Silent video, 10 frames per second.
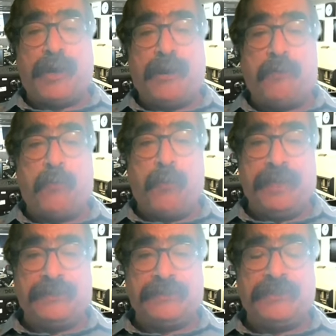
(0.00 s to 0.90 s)
per hour
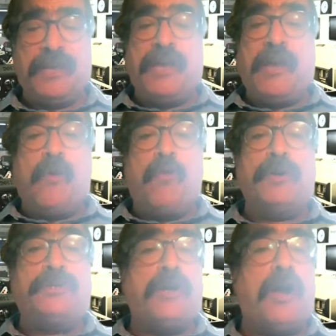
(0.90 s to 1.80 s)
winds,
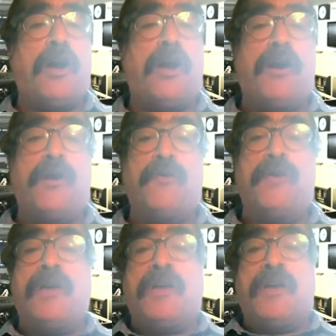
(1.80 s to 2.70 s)
which
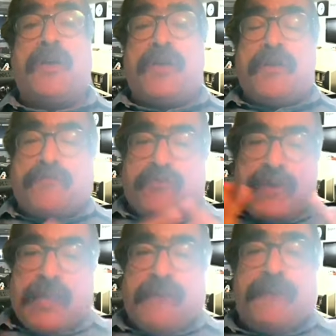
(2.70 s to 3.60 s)
are,
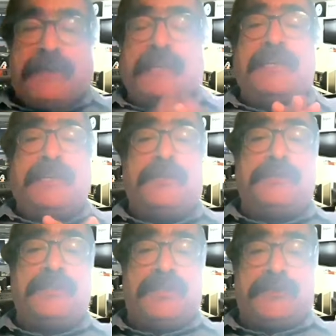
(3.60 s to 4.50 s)
if it
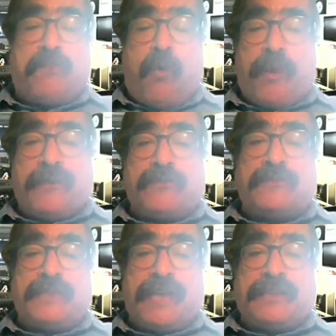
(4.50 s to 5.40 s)
continues at this point,
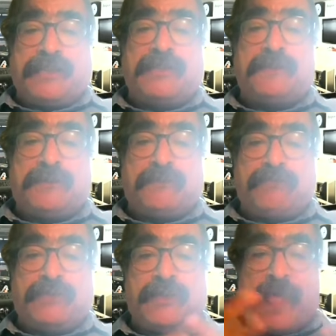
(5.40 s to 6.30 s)
at this,
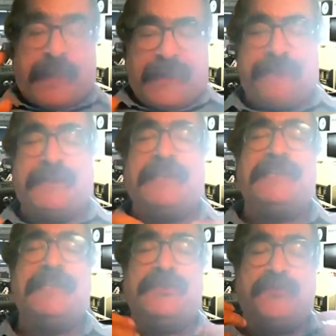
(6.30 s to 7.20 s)
if it
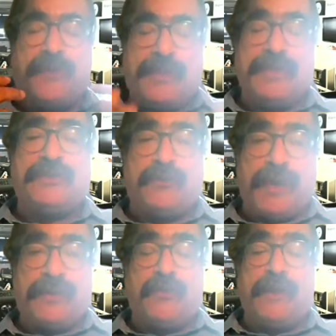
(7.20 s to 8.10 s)
continues with this
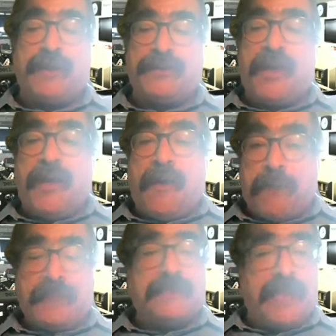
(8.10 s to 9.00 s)
strength when it
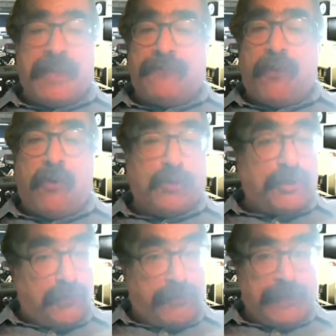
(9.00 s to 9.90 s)
makes landfall,
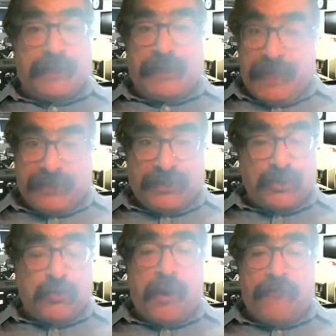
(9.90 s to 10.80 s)
which should be in less
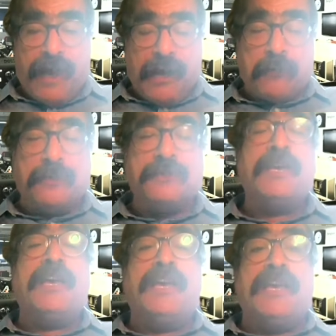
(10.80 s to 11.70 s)
than 12 hours,
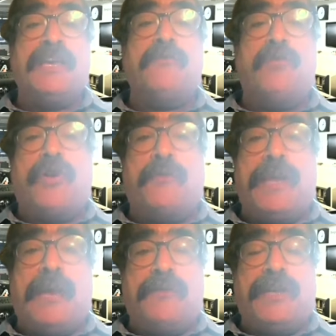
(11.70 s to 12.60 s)
it will go
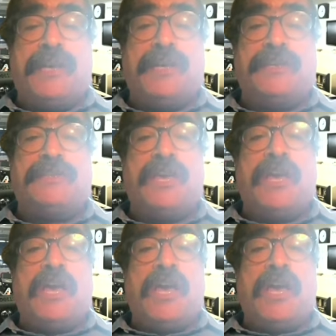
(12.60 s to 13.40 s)
down as